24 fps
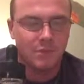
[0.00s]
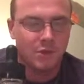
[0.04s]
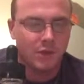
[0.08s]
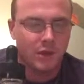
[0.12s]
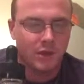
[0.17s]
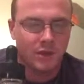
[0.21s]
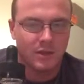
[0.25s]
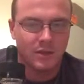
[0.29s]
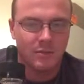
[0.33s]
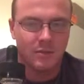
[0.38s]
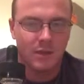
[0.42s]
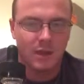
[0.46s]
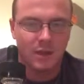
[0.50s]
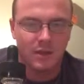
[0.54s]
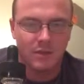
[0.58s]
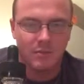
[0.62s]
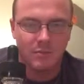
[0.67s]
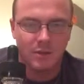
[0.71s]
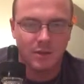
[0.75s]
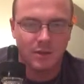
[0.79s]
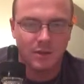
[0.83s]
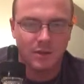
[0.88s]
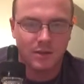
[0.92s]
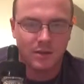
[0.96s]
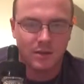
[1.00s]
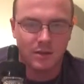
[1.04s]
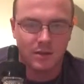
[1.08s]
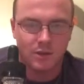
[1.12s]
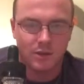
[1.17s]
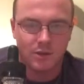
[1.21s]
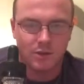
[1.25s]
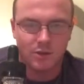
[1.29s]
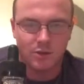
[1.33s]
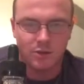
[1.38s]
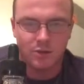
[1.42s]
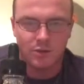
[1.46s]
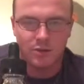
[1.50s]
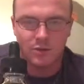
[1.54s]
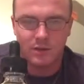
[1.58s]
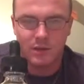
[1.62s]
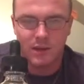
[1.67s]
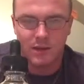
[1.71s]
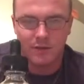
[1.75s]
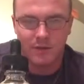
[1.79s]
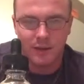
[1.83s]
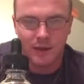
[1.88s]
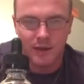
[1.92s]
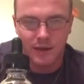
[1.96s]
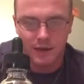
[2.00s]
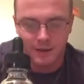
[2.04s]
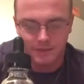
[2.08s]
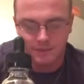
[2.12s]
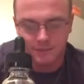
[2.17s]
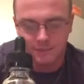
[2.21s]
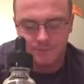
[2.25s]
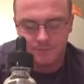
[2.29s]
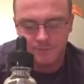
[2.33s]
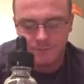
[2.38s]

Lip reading: just about as much as any other juice that I've had.